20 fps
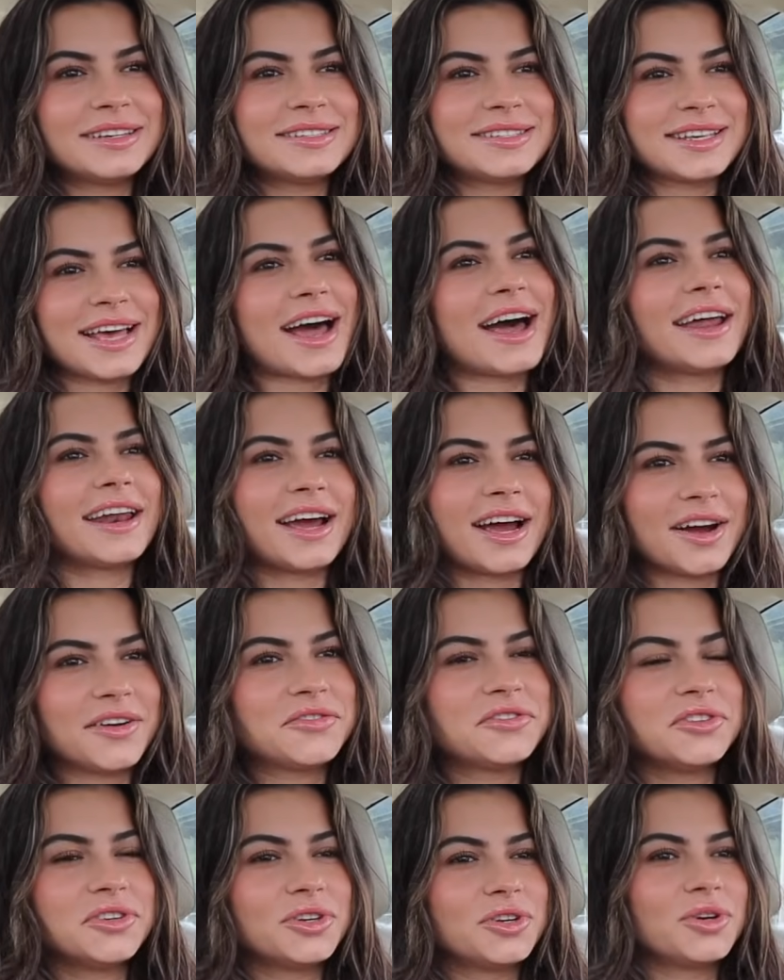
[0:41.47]
sad
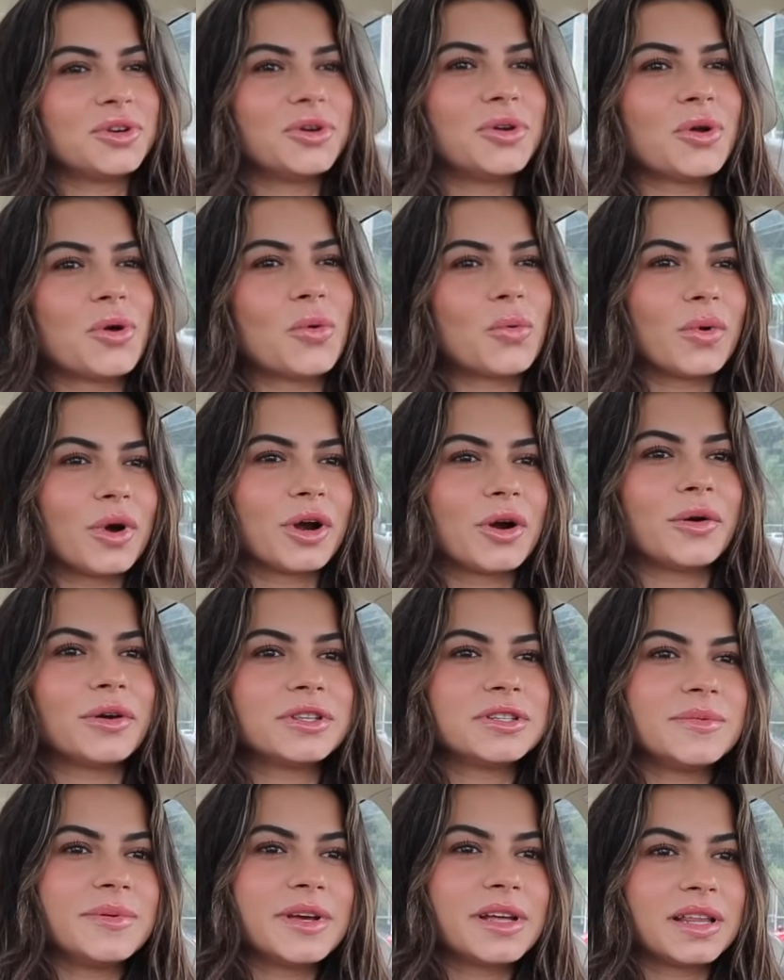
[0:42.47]
afternoon, we're going
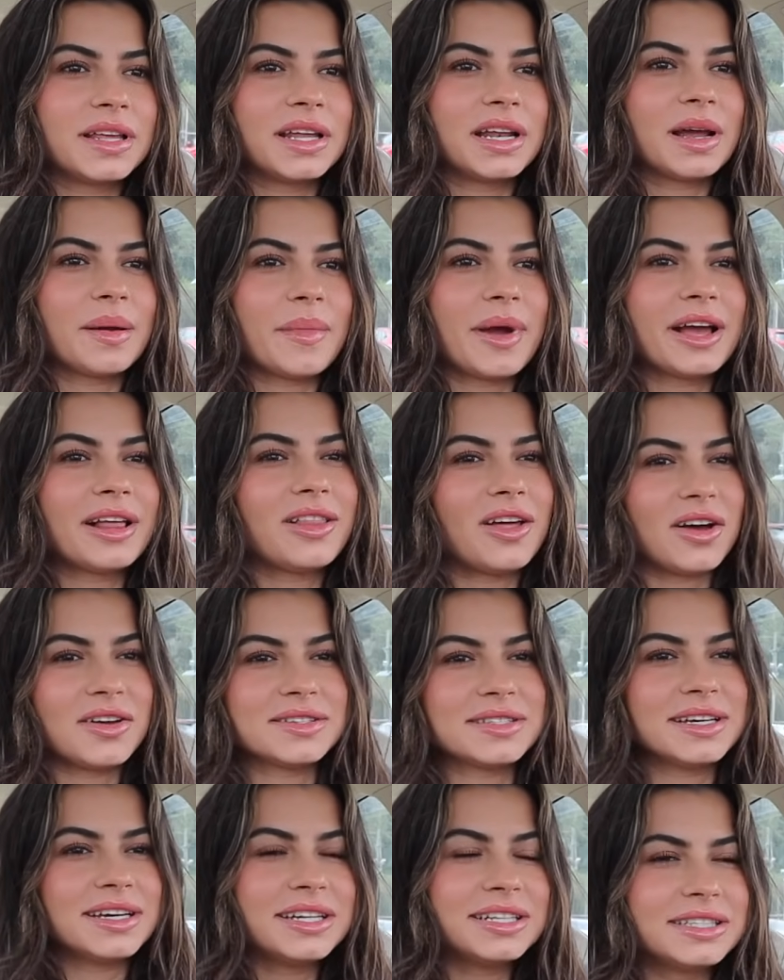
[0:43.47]
to be cleaning my
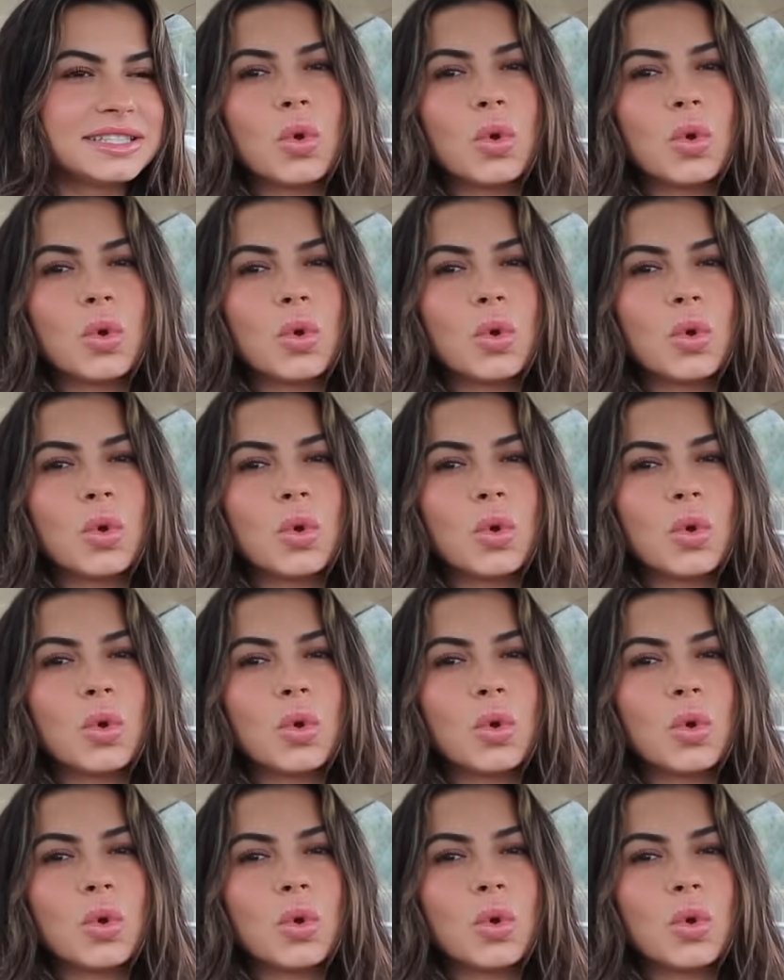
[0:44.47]
closet.